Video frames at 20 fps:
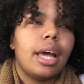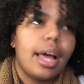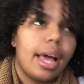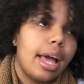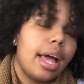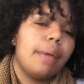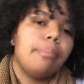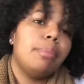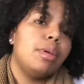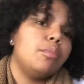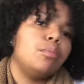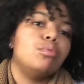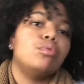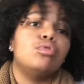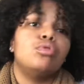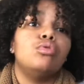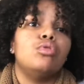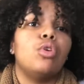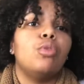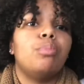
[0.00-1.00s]
I had peoples
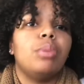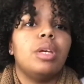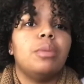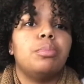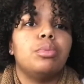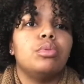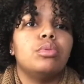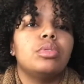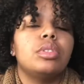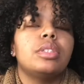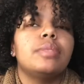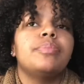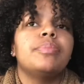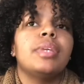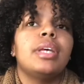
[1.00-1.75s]
who know peoples,